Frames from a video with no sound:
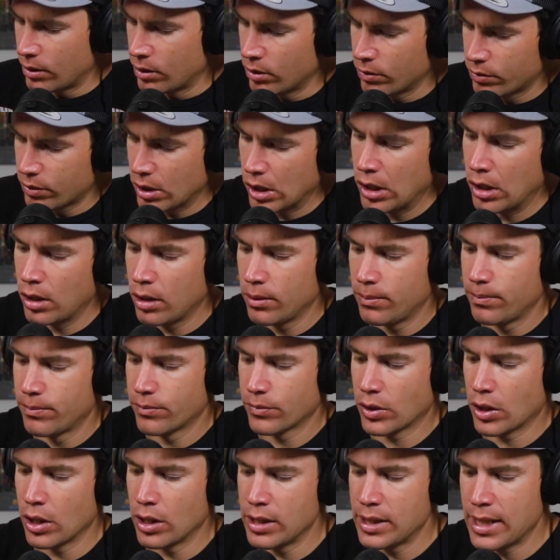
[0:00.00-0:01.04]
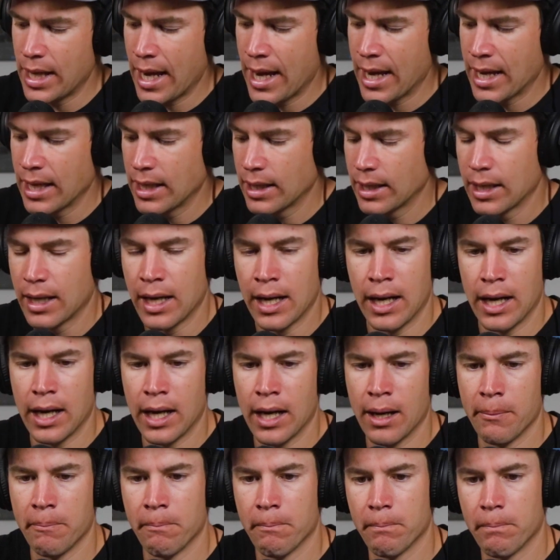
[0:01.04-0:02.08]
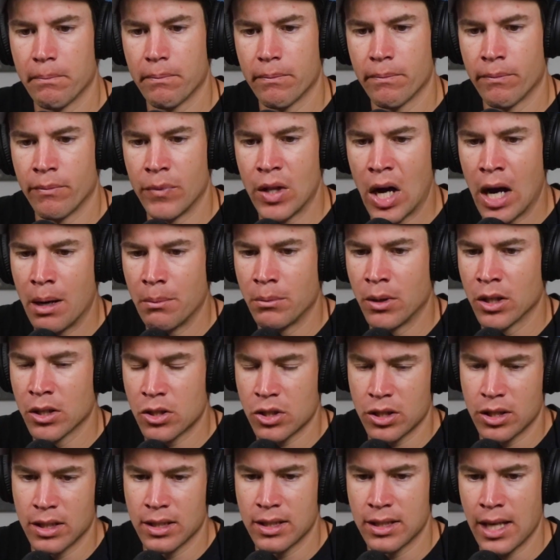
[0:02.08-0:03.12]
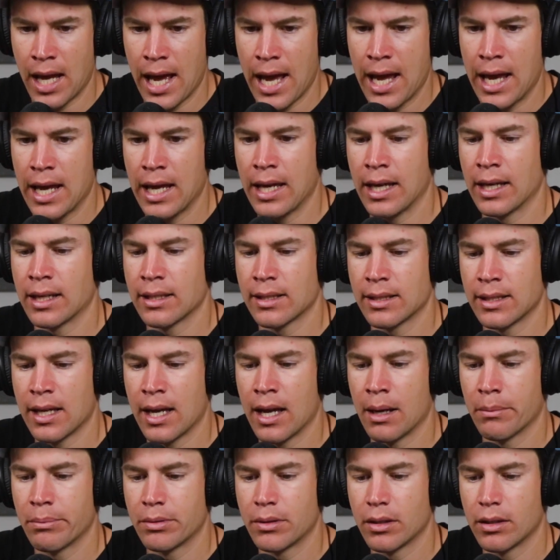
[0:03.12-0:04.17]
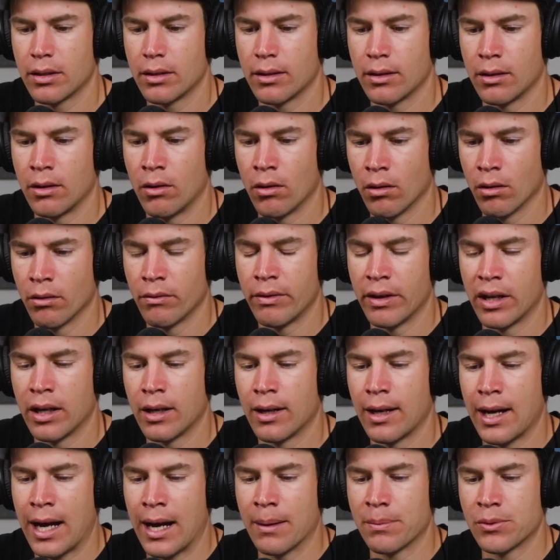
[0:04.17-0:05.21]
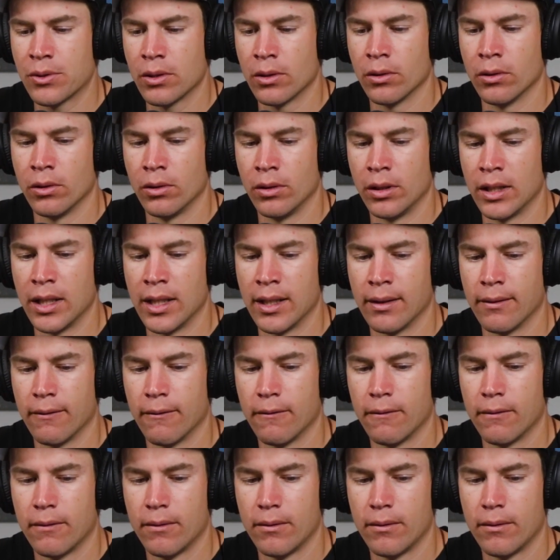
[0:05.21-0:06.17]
Overall, good day. Not much to say except Oliveira absolutely